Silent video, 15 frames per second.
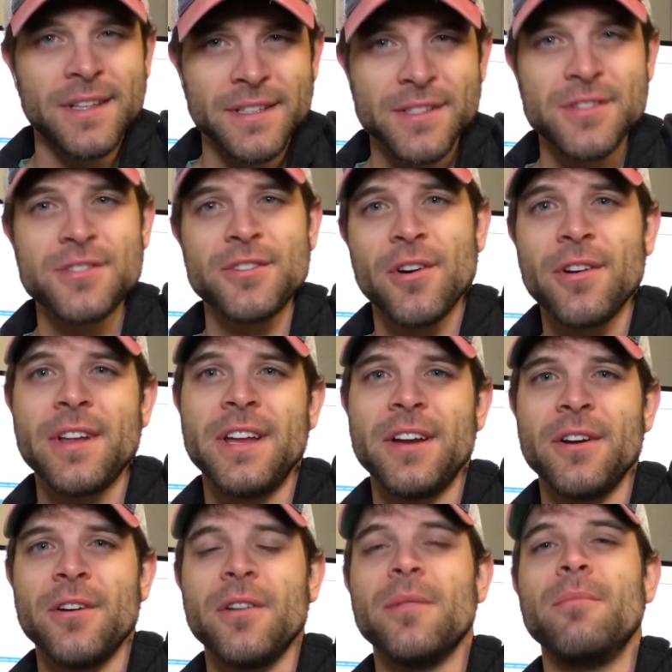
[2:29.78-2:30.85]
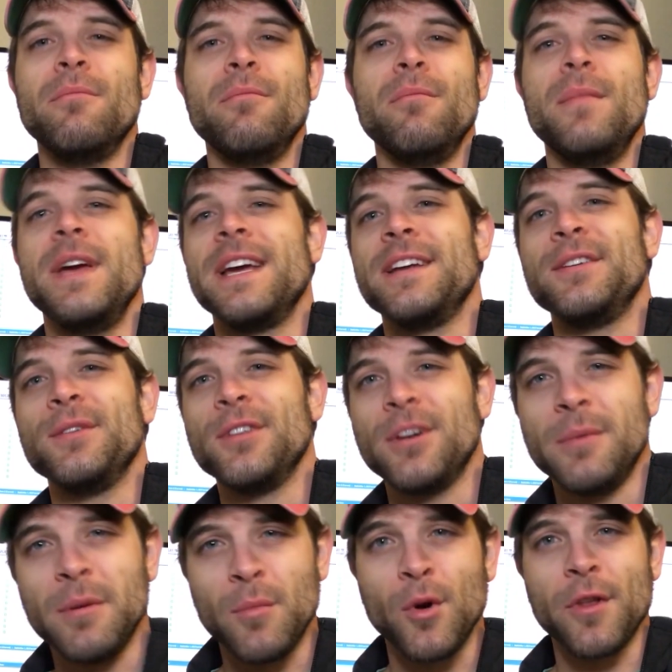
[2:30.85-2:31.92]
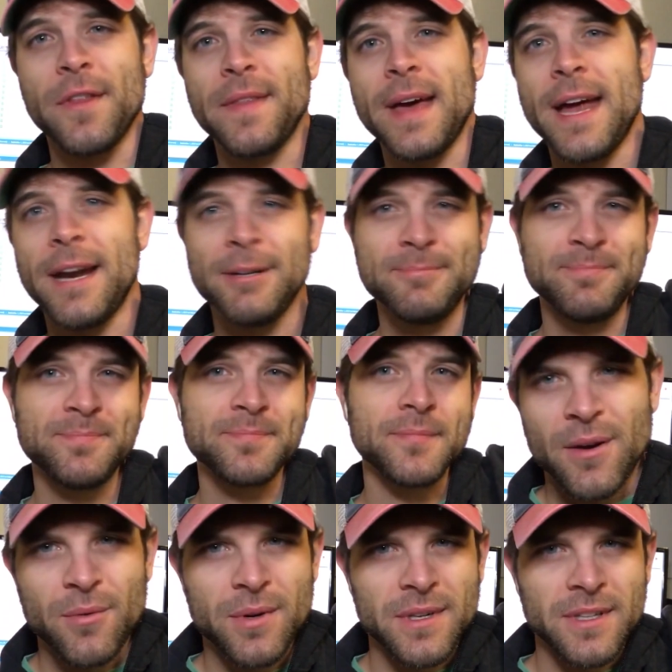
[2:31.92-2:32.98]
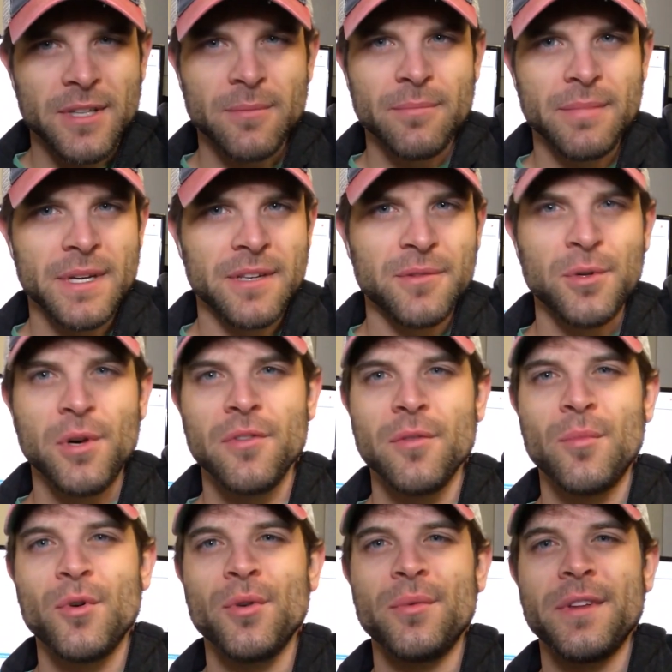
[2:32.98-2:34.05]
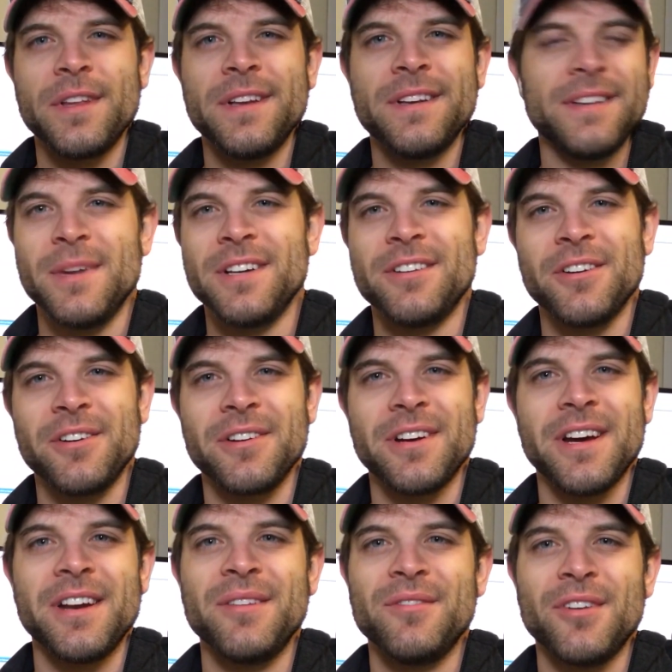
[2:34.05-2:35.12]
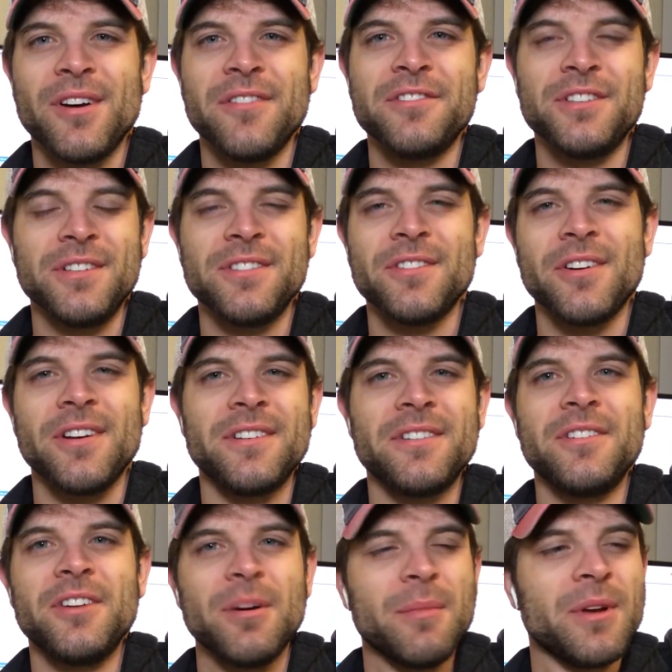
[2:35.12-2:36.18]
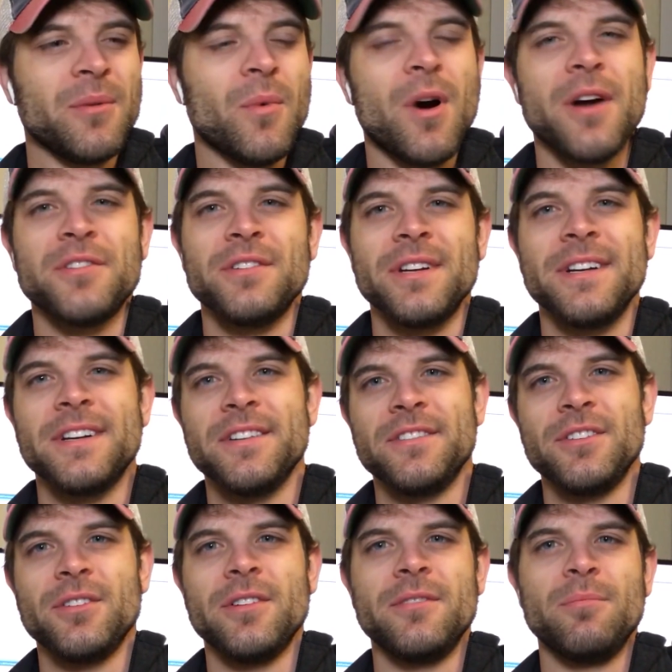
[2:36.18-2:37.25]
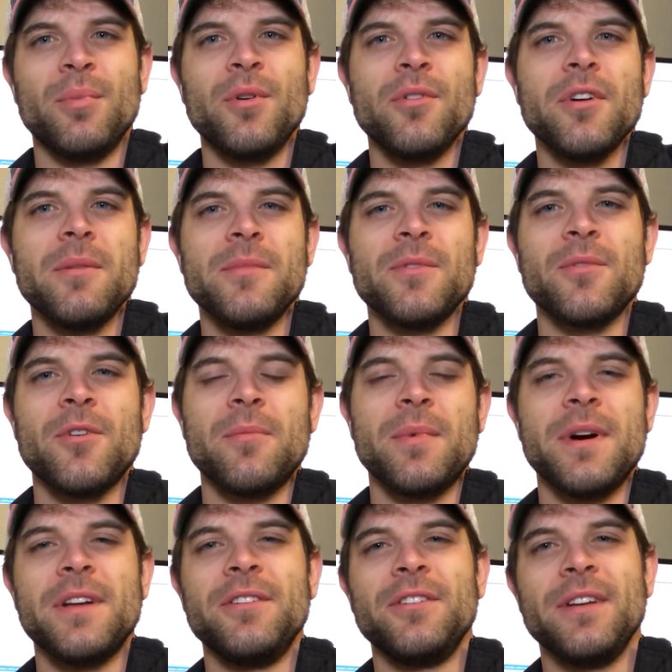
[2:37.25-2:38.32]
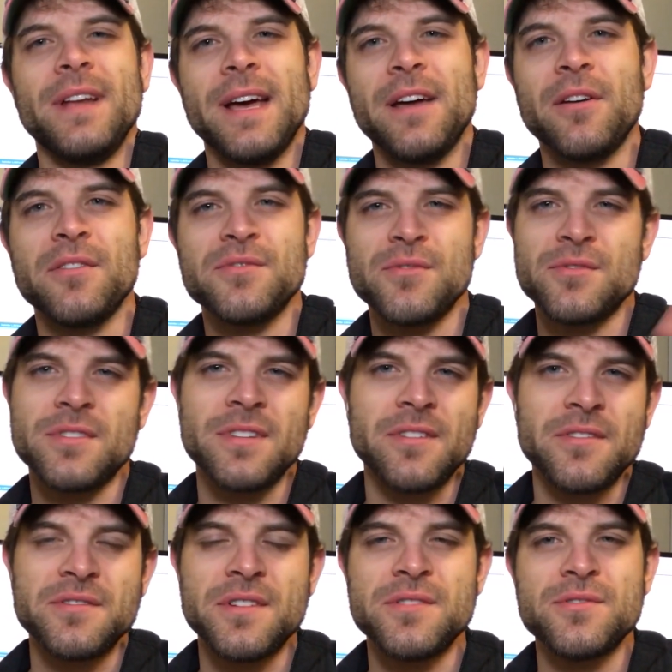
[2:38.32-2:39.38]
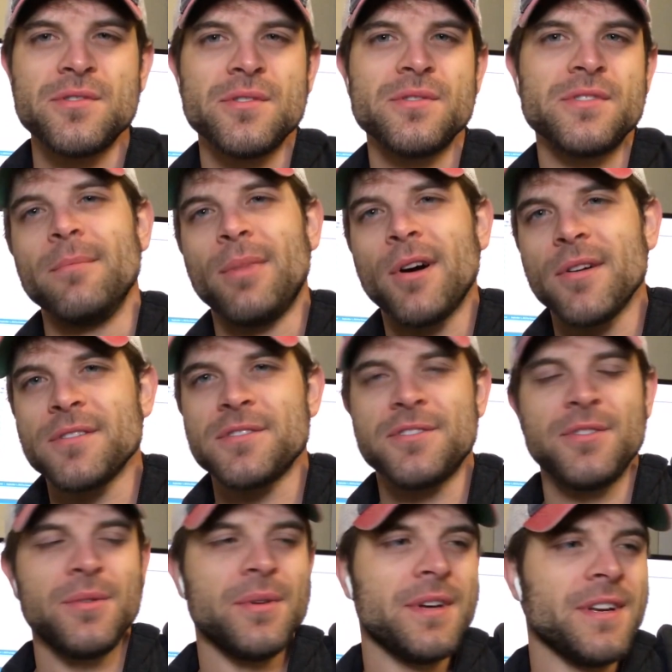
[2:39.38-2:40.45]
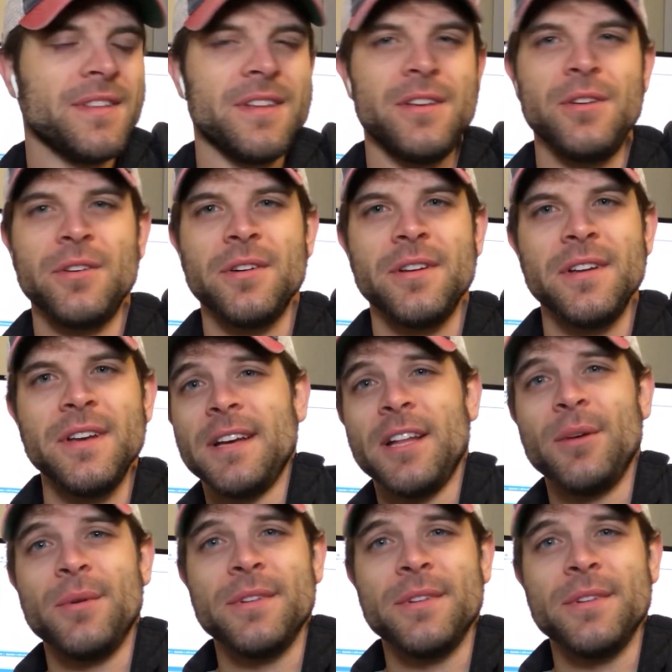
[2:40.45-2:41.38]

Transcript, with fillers: start here, make it do a little bit more than that. I went a little bit overboard with it. My daughter got involved. She started coming and watching because you could program the robot, you could add all sorts of little sensors and parts to it, and then you could tell it